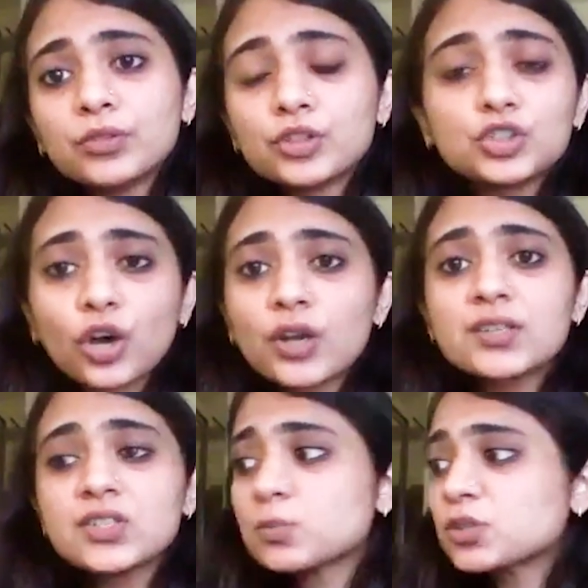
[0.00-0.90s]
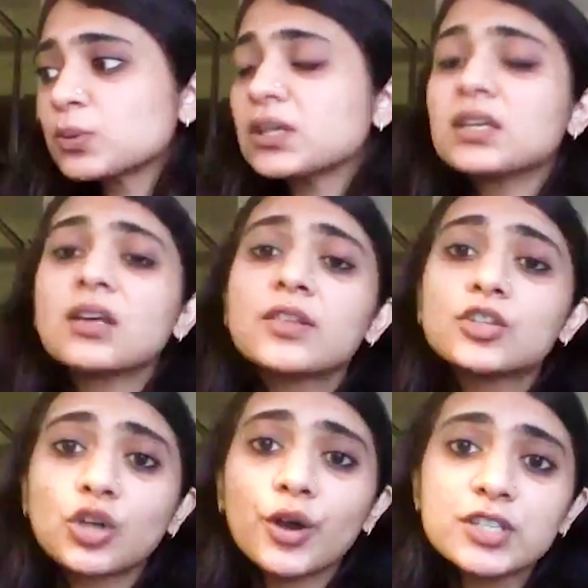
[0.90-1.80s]
the choice is between, the
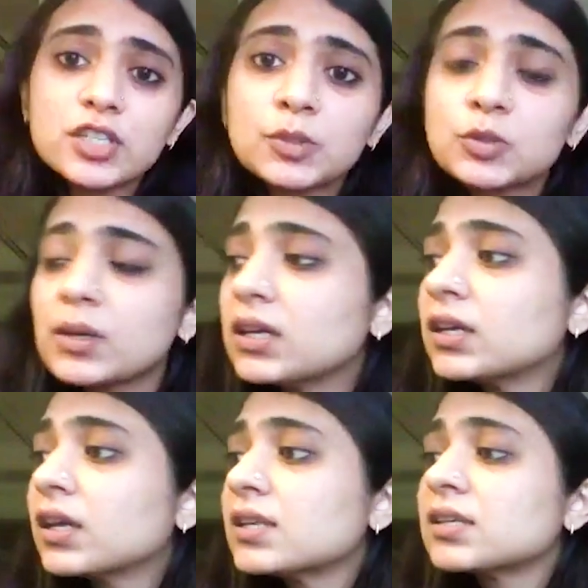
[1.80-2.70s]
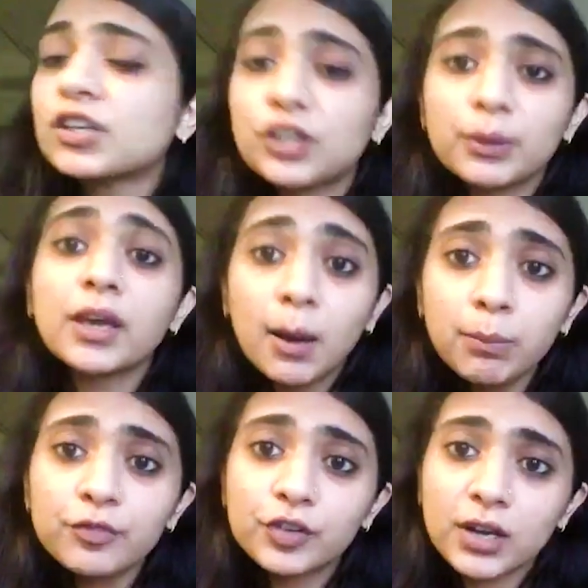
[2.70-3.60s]
choice is between queuing up
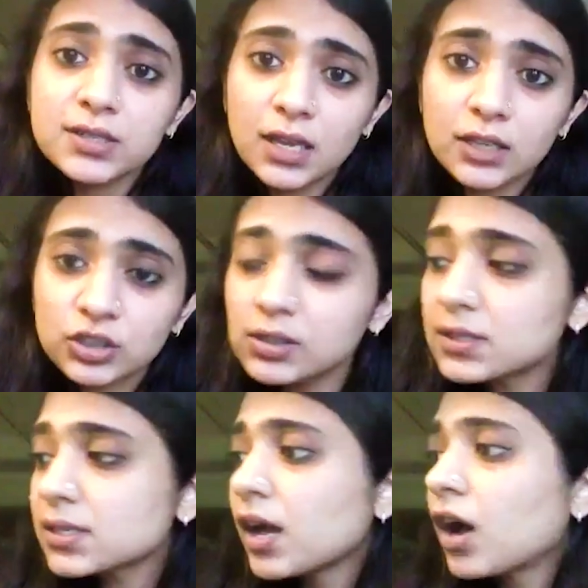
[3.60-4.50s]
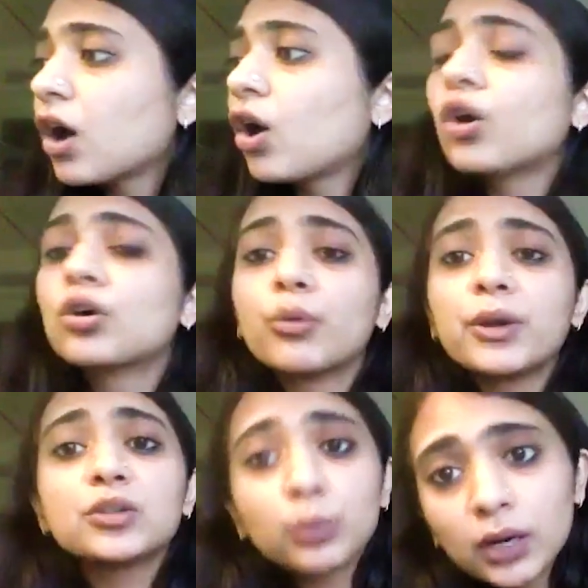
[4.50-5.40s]
for essentials or
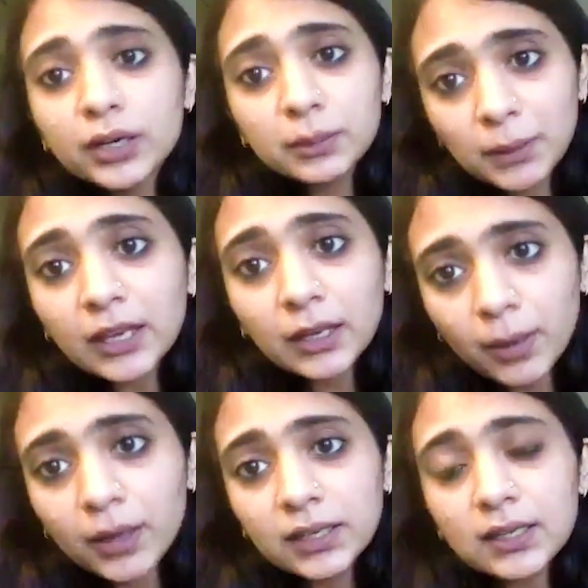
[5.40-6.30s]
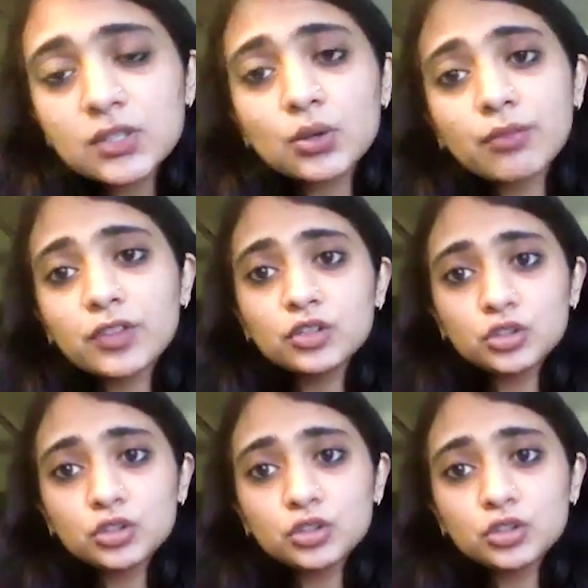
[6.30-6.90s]
going to work and making money. So if they